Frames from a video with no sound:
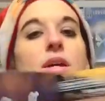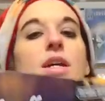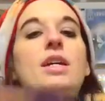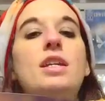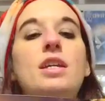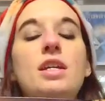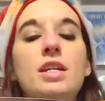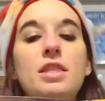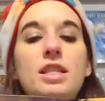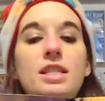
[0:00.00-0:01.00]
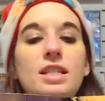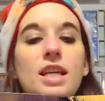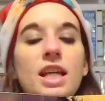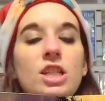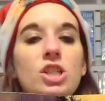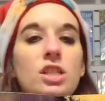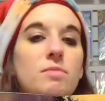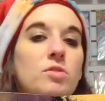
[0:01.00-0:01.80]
And this is kind of just some